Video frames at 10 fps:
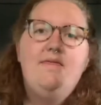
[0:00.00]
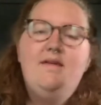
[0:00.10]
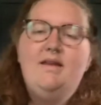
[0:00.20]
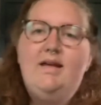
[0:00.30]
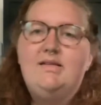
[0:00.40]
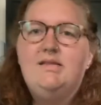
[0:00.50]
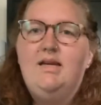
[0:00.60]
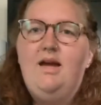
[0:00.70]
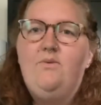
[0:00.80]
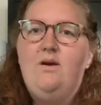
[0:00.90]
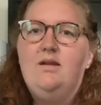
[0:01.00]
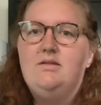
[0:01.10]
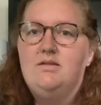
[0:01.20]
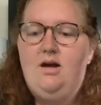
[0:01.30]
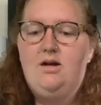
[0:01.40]
The next thing I wanted
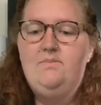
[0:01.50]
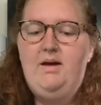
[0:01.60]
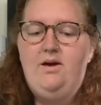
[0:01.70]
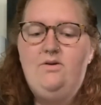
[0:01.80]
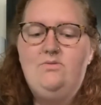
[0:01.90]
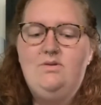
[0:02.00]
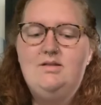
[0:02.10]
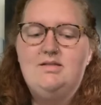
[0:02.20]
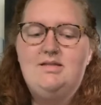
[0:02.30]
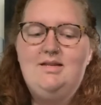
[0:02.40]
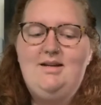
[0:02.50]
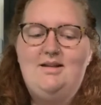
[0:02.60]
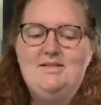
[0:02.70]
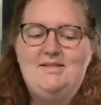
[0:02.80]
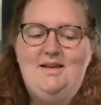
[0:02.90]
to talk about was the
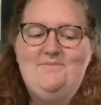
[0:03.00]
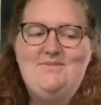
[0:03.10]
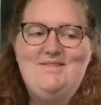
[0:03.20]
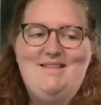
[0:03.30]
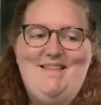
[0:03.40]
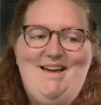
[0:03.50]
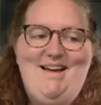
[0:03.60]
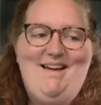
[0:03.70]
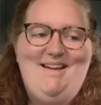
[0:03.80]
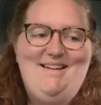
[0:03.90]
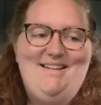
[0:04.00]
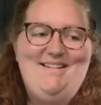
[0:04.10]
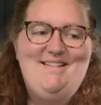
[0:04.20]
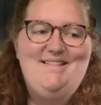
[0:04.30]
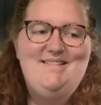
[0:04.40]
concept that
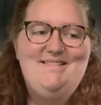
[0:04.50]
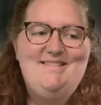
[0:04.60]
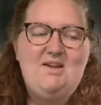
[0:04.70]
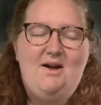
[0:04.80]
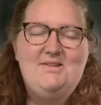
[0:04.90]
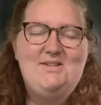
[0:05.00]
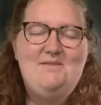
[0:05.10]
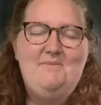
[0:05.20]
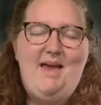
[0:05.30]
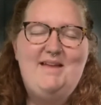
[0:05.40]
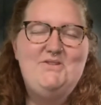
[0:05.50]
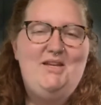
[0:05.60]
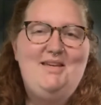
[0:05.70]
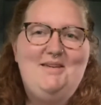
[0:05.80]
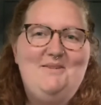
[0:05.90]
dogs are
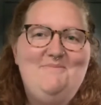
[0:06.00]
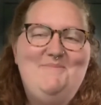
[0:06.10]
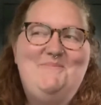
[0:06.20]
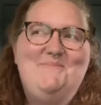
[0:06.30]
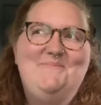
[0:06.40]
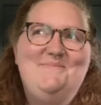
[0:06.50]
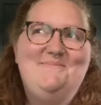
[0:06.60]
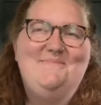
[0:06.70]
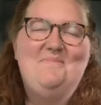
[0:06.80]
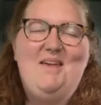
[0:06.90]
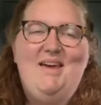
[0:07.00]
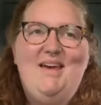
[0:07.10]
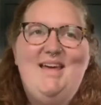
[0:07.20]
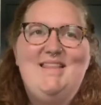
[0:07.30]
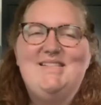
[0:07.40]
magic.
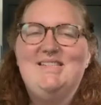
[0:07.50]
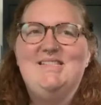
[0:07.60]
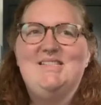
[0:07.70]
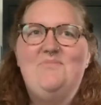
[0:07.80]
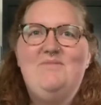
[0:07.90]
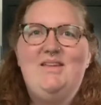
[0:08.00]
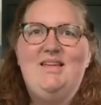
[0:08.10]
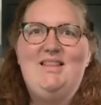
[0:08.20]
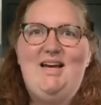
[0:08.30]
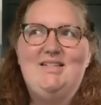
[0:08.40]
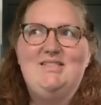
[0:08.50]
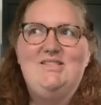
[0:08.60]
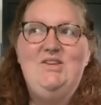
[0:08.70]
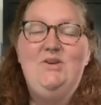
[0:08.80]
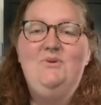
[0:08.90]
This isn't something that's
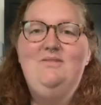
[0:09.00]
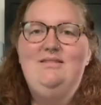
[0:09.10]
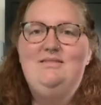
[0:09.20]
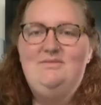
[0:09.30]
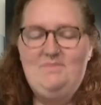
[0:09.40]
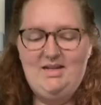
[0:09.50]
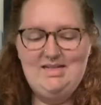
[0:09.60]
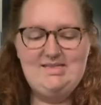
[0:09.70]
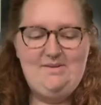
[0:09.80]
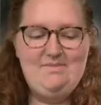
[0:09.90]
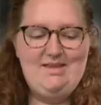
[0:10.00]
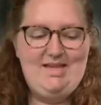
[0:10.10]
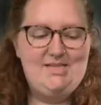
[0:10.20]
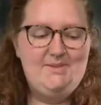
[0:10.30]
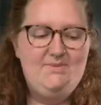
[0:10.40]
new, but it's something
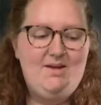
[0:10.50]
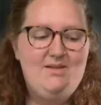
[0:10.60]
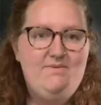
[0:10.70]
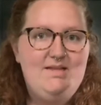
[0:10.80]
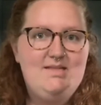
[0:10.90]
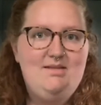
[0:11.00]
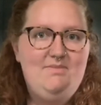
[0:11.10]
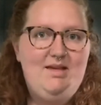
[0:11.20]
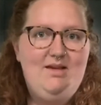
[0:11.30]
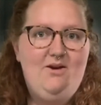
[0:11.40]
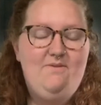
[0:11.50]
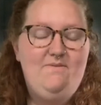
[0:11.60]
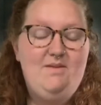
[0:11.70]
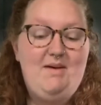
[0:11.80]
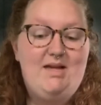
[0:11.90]
that's been relevant to me over
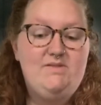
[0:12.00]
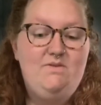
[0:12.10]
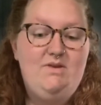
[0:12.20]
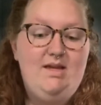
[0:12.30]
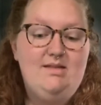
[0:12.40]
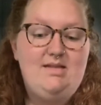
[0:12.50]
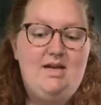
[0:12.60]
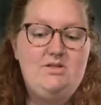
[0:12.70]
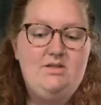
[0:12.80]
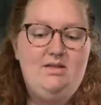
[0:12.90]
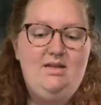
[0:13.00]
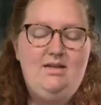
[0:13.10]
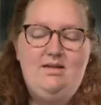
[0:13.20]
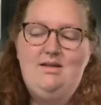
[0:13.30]
the past few days, actually.